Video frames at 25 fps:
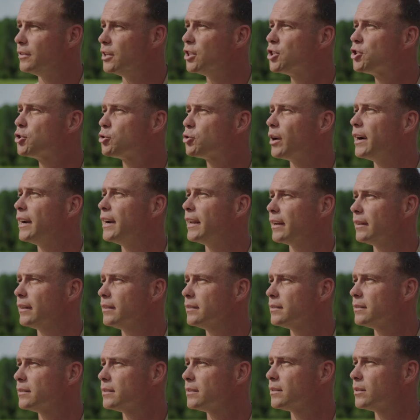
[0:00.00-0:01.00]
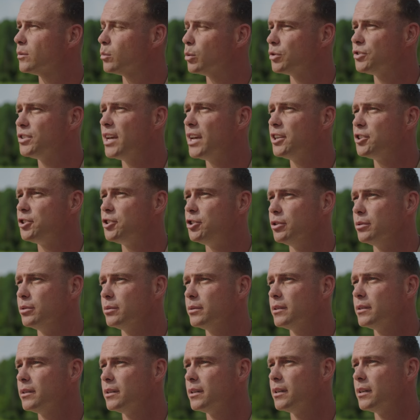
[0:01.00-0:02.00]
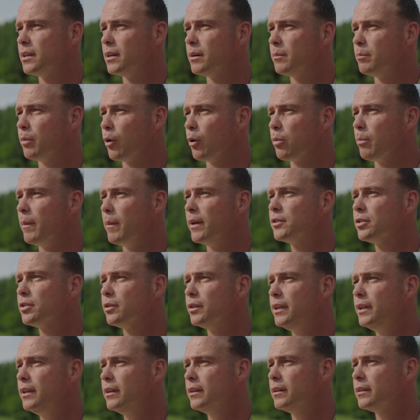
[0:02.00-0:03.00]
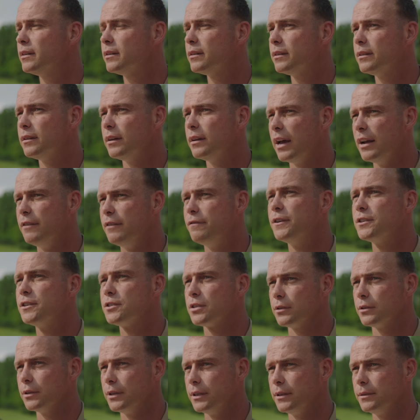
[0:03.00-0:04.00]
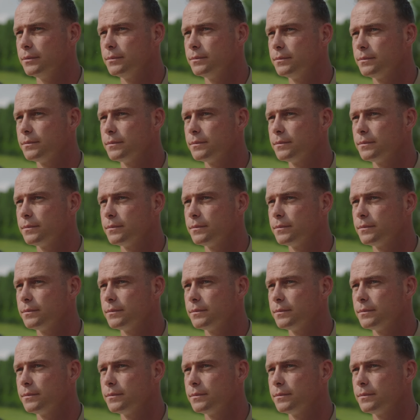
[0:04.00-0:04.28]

This training will test you, both mentally and physically,